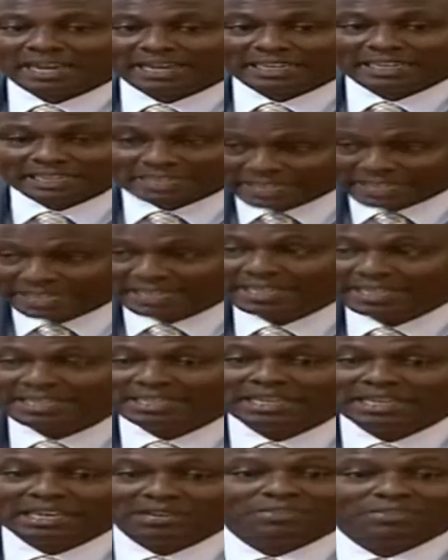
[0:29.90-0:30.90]
And
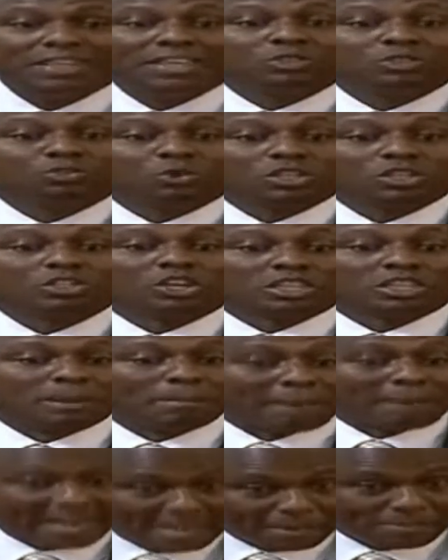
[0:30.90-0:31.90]
indeed, if this was not
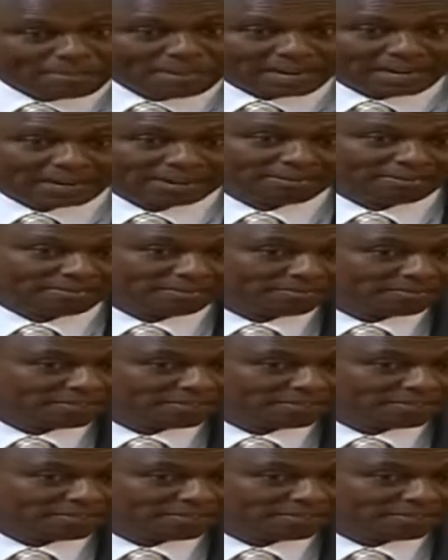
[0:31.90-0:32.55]
a money bill,